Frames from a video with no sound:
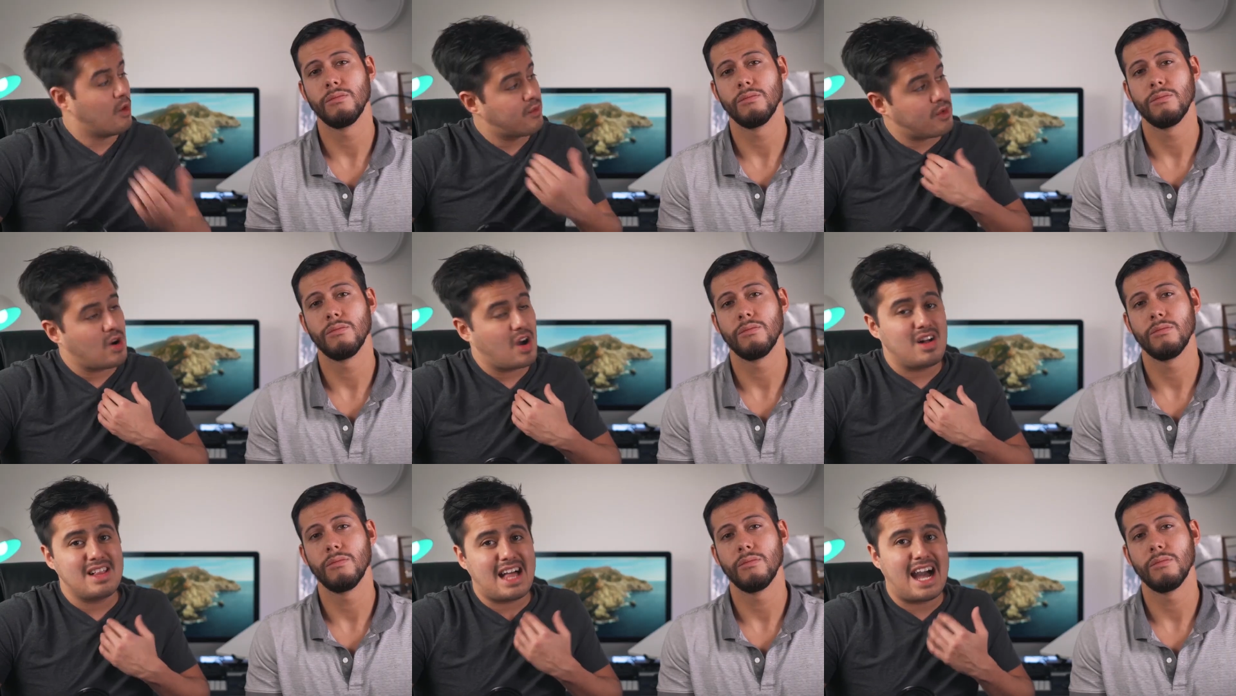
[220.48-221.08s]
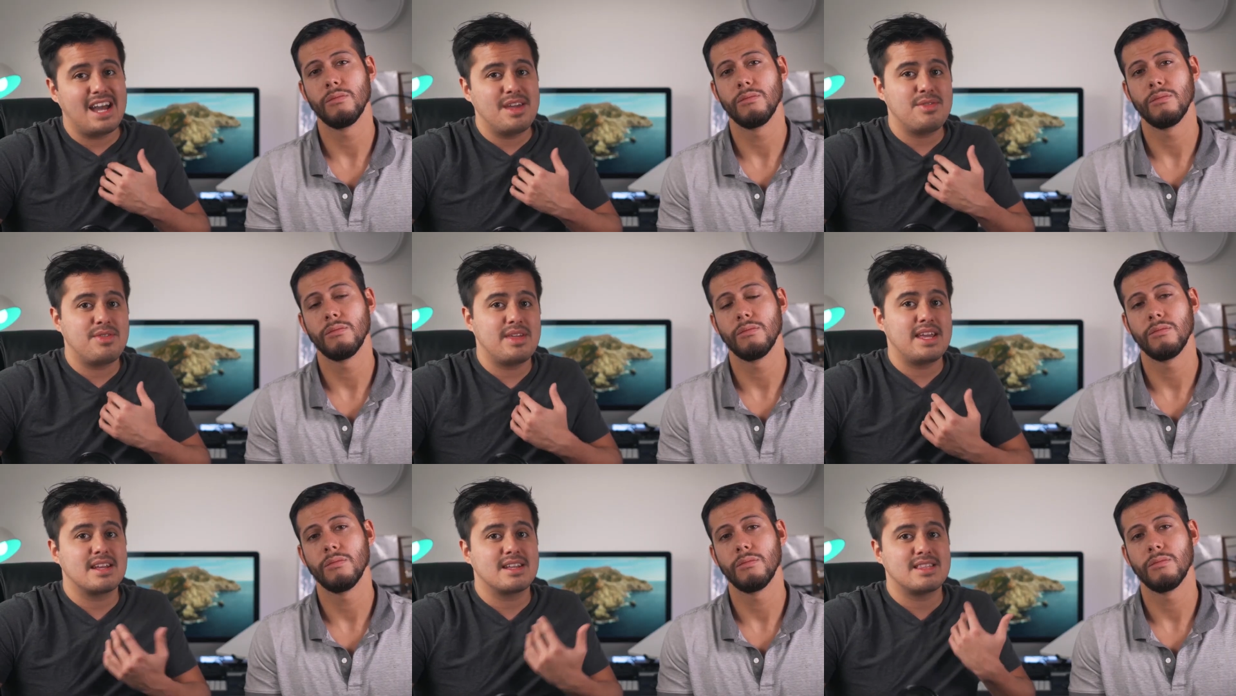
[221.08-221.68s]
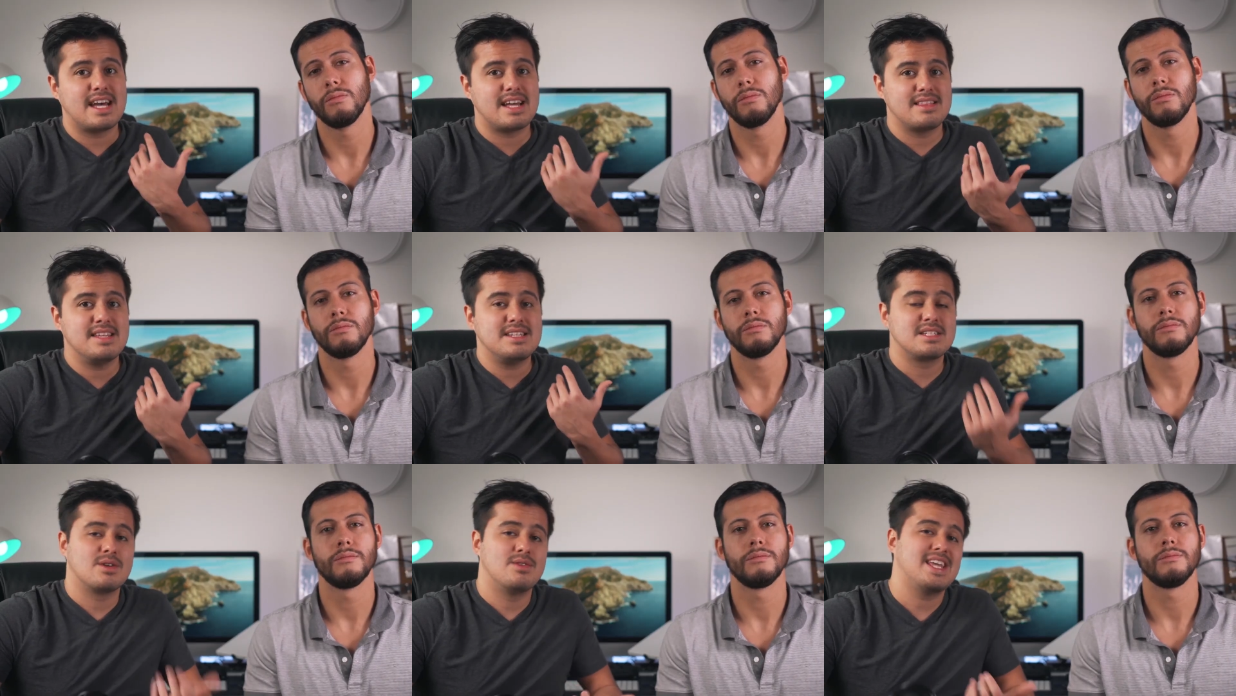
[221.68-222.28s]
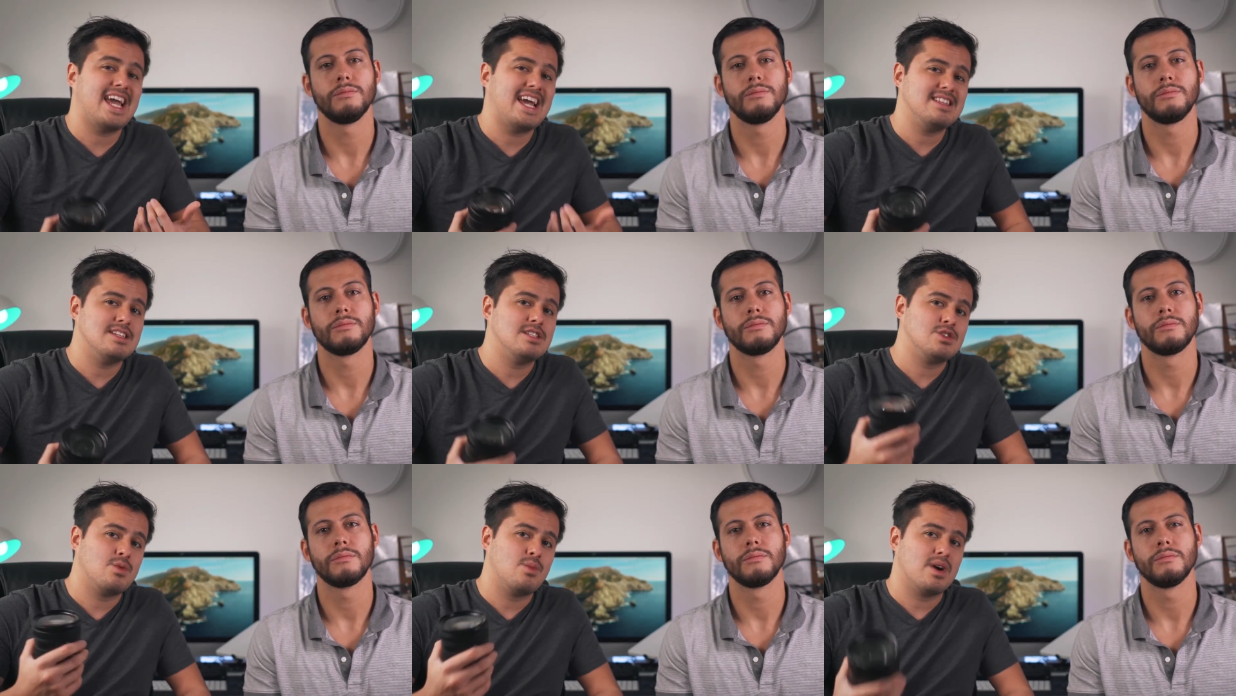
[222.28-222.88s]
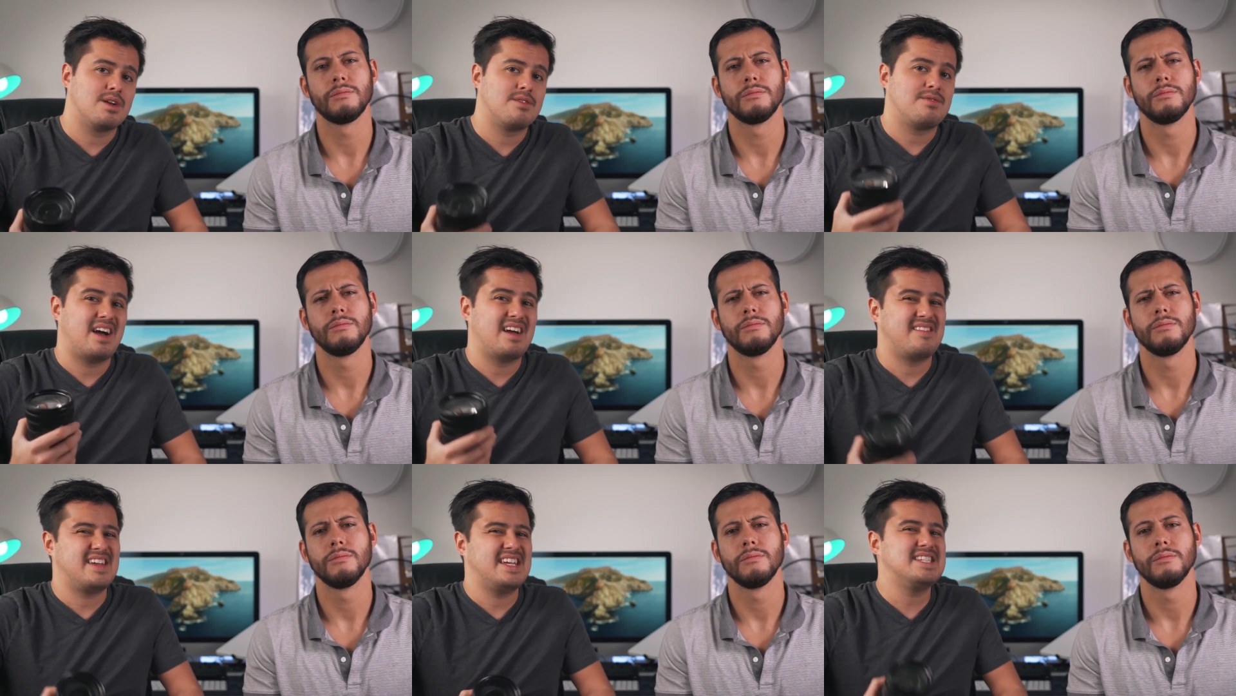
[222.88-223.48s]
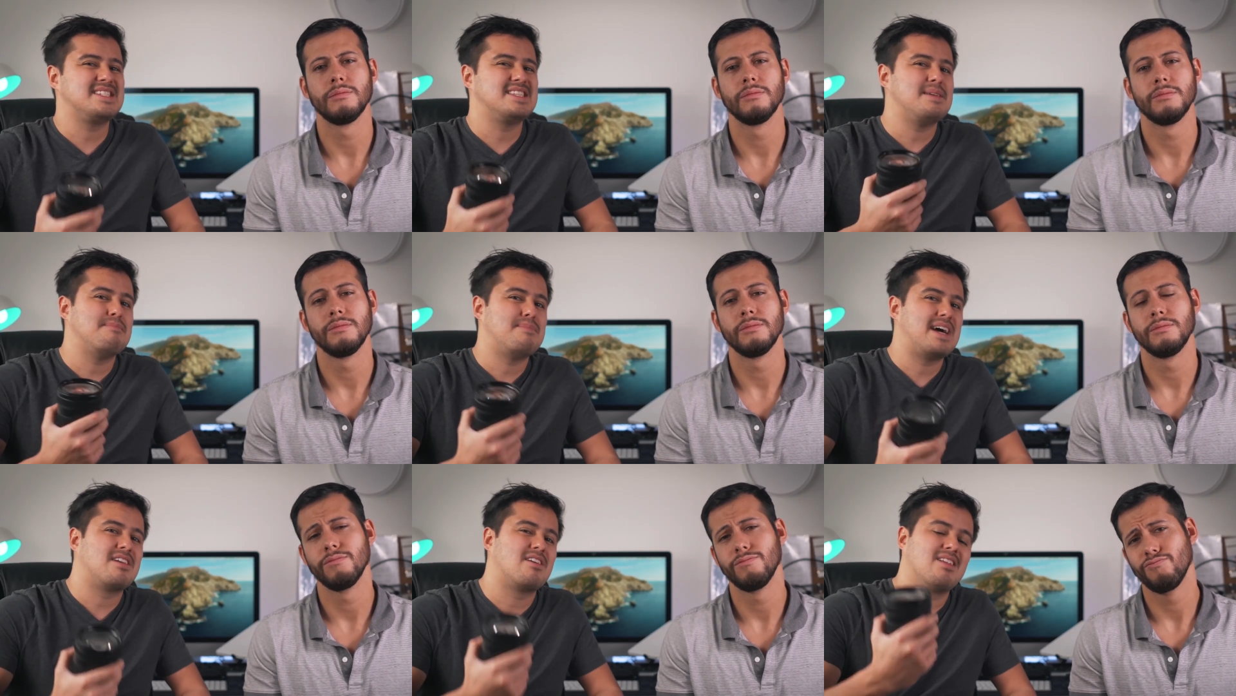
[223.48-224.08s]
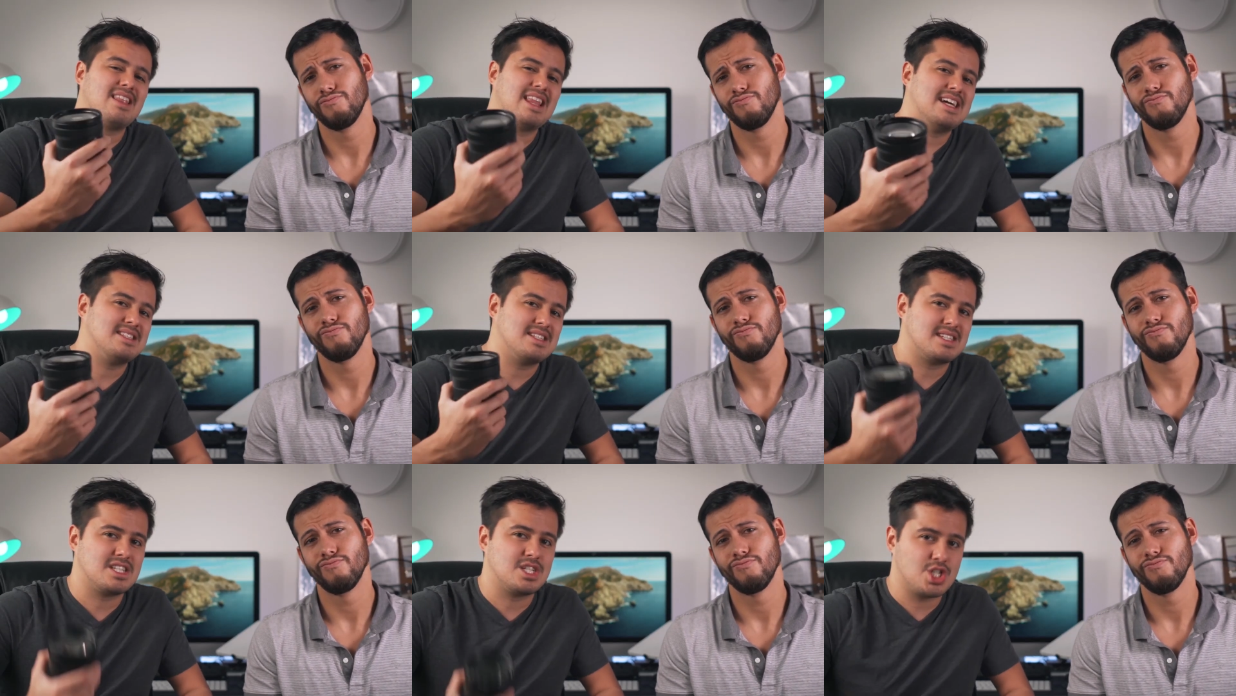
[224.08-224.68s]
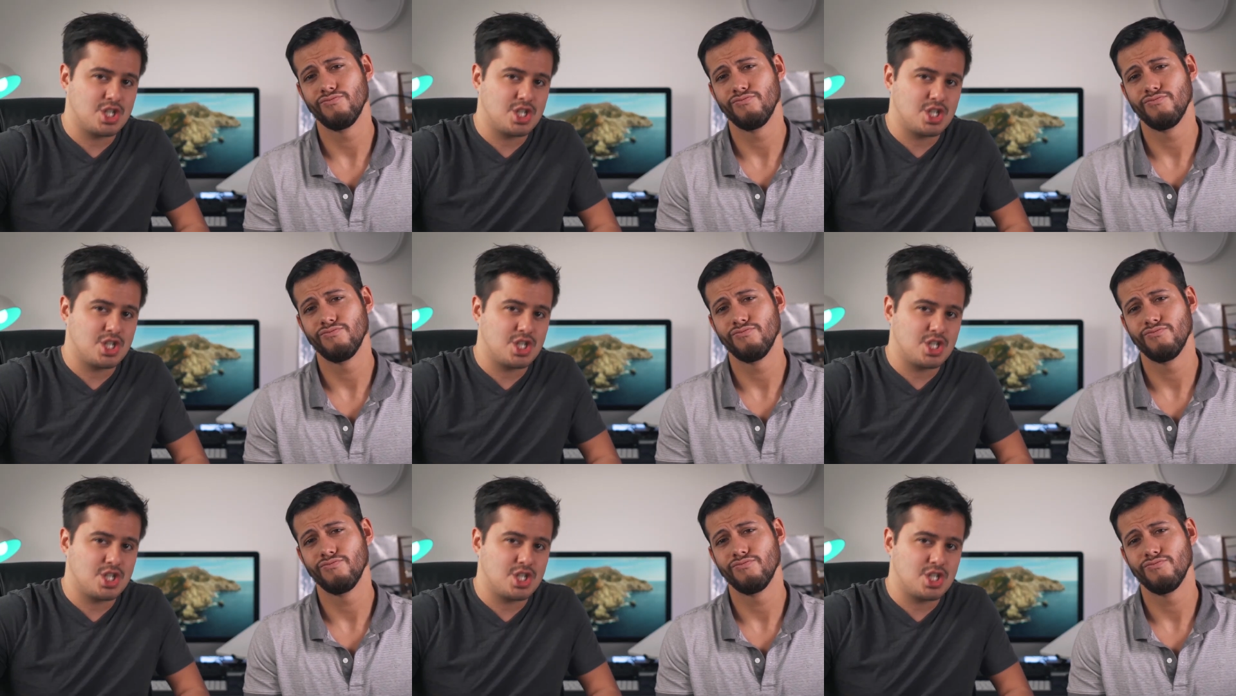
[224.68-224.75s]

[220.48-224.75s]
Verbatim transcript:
Speaker 1: Overall, I think that the Sony eighteen to one oh five is the better lens